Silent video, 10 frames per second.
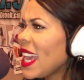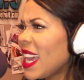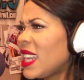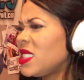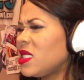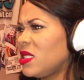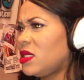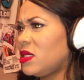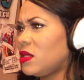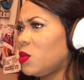And
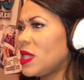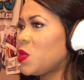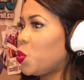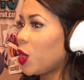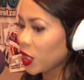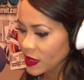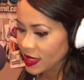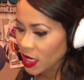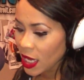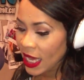what's
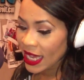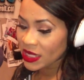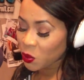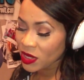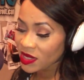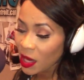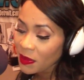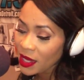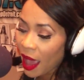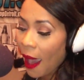worse is when
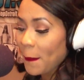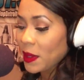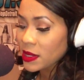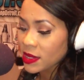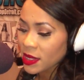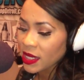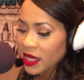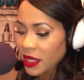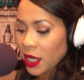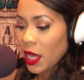something happens
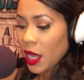in